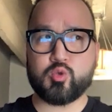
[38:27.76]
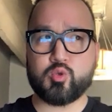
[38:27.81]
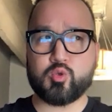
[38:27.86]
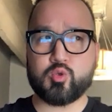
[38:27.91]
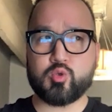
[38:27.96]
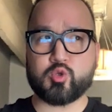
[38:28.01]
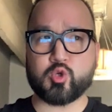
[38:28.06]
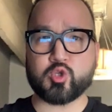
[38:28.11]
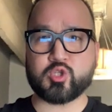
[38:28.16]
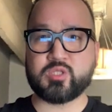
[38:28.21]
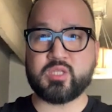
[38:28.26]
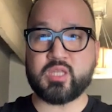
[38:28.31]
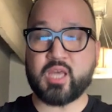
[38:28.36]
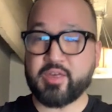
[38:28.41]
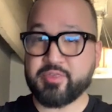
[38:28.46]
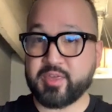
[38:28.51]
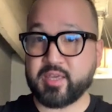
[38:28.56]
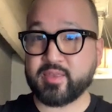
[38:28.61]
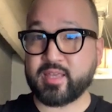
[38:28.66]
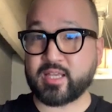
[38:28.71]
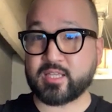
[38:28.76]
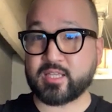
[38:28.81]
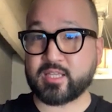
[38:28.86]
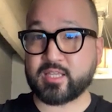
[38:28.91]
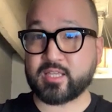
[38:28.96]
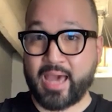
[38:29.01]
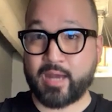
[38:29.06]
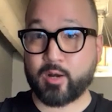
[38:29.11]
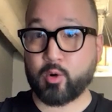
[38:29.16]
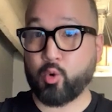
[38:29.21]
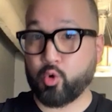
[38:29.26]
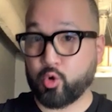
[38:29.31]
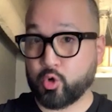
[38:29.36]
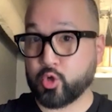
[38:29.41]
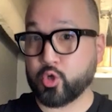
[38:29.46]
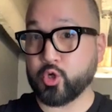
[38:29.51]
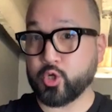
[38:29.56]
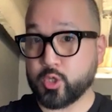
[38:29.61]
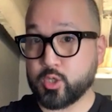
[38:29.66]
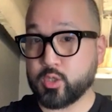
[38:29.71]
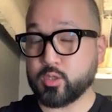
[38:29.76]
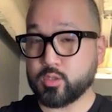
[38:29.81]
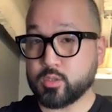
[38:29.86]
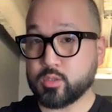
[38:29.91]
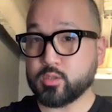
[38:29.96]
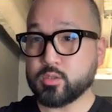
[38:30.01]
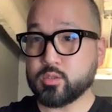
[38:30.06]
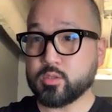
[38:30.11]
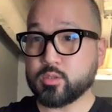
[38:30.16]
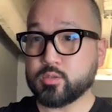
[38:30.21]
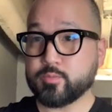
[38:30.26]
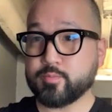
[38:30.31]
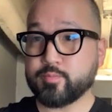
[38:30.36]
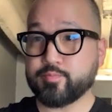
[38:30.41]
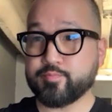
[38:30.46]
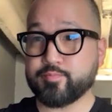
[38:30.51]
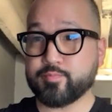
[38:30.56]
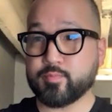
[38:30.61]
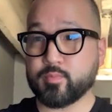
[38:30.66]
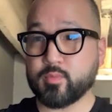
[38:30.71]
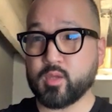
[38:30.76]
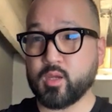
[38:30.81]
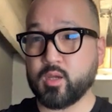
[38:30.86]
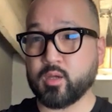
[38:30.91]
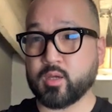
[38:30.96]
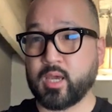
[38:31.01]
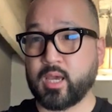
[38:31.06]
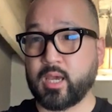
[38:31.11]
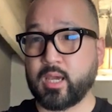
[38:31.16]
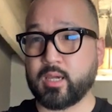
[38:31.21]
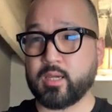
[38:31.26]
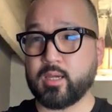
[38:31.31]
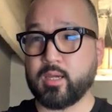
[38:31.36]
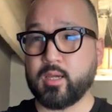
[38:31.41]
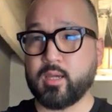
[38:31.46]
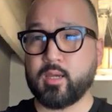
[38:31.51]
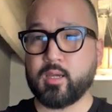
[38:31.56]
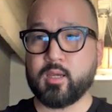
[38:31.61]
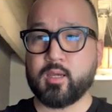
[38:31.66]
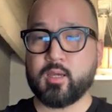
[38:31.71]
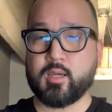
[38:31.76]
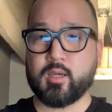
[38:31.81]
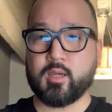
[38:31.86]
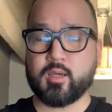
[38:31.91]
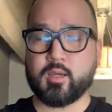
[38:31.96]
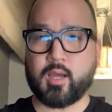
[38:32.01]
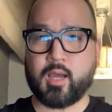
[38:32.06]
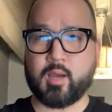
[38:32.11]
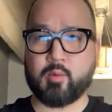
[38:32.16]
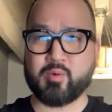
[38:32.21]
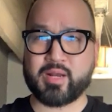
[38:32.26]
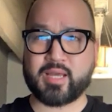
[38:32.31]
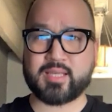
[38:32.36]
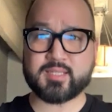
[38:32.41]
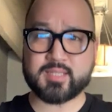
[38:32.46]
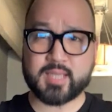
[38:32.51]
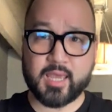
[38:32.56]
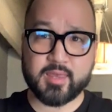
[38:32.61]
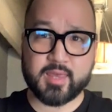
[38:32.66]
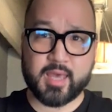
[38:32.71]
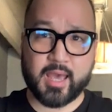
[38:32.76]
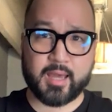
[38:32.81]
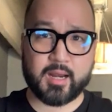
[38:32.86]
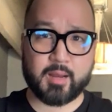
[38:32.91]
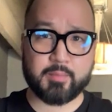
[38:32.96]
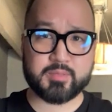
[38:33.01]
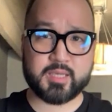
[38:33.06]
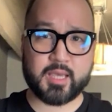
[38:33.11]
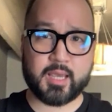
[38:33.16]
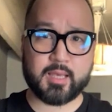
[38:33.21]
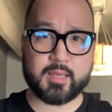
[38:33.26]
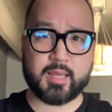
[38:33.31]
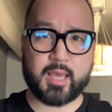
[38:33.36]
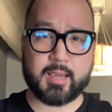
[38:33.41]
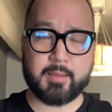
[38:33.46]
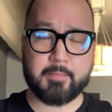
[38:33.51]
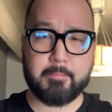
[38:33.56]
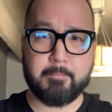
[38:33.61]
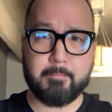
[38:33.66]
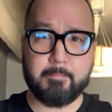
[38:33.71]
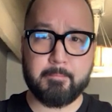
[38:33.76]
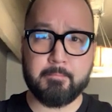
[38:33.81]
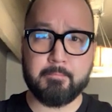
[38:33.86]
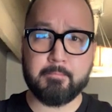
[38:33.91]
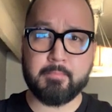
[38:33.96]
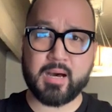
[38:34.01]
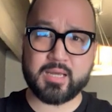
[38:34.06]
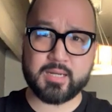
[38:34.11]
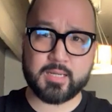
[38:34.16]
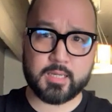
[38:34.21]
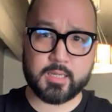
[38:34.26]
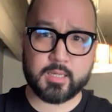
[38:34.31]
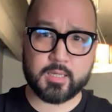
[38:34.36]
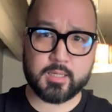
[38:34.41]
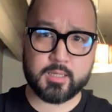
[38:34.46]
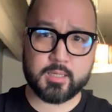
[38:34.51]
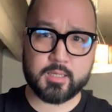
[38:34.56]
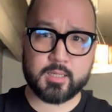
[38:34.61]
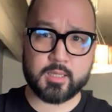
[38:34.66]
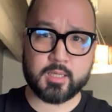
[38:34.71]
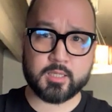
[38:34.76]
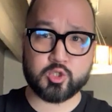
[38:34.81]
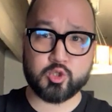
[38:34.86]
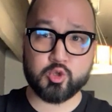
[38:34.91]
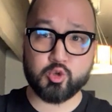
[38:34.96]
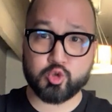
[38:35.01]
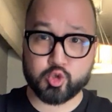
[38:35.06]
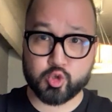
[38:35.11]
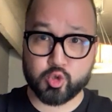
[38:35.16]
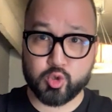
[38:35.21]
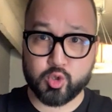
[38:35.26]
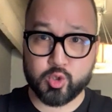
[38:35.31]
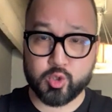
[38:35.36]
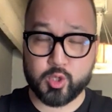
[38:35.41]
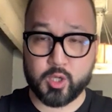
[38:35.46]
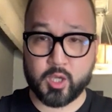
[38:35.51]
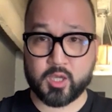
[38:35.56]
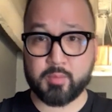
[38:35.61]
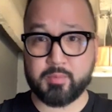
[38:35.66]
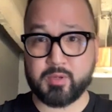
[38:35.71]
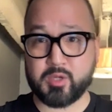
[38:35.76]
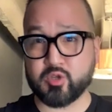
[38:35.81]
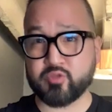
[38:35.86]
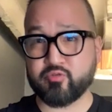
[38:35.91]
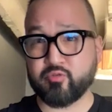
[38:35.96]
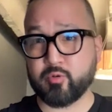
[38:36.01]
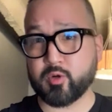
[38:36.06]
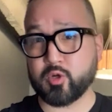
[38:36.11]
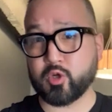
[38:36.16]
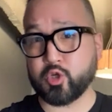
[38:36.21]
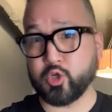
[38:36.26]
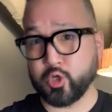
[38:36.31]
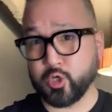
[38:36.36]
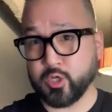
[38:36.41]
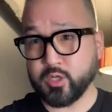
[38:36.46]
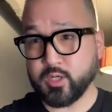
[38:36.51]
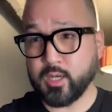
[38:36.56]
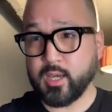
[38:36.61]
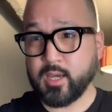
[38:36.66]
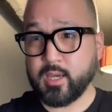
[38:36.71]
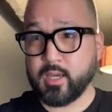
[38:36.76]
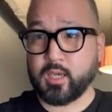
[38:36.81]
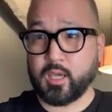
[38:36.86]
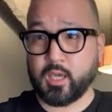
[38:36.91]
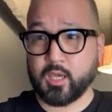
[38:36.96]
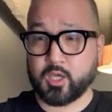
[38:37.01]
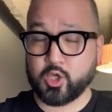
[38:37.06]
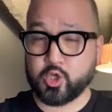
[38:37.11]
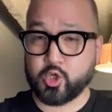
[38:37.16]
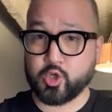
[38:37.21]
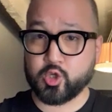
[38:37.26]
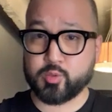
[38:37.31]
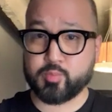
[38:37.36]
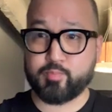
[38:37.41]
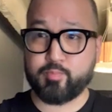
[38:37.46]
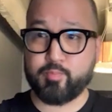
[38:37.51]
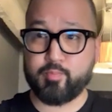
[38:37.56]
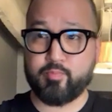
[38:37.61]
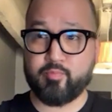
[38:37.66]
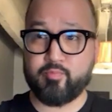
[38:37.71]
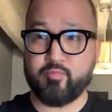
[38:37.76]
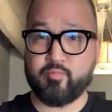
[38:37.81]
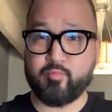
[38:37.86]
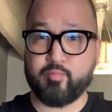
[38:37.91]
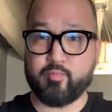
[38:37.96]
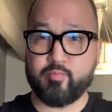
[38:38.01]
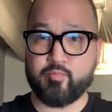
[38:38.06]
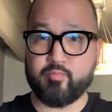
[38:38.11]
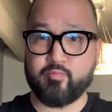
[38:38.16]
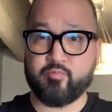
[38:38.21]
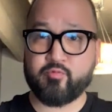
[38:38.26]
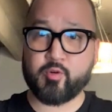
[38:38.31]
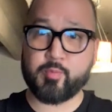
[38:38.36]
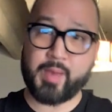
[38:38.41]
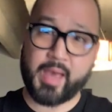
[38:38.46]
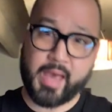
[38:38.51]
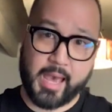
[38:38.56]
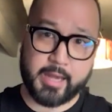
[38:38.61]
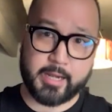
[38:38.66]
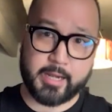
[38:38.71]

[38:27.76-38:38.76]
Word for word: There's nothing that's bad or good, okay? And when I say that, I'm saying, like, money is neutral. It could be used for good. It could be used for bad.